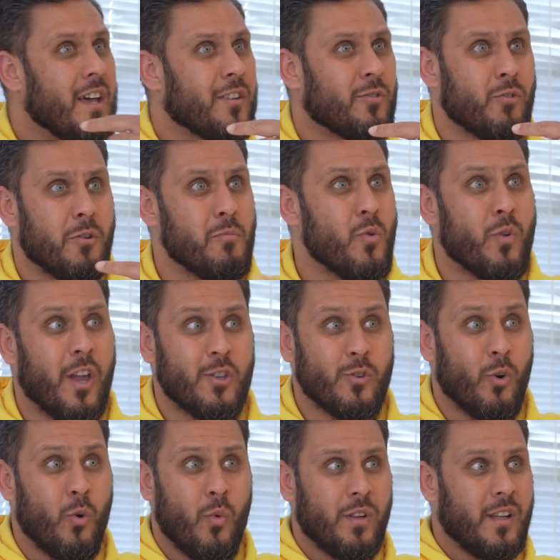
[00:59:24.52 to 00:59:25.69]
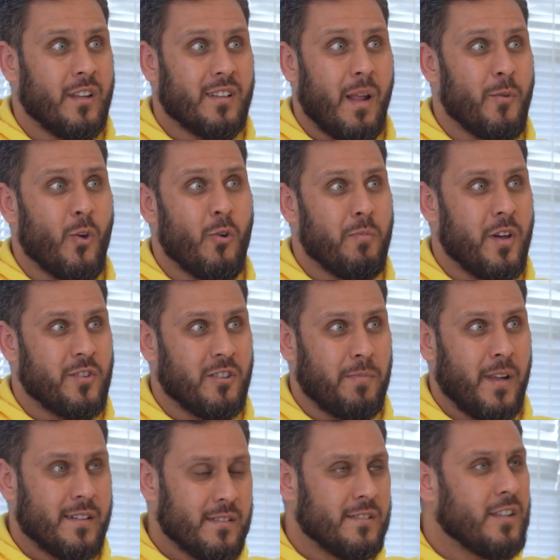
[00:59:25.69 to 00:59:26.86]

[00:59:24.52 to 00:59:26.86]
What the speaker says: through a mortgage or with an Islamic home purchase plan.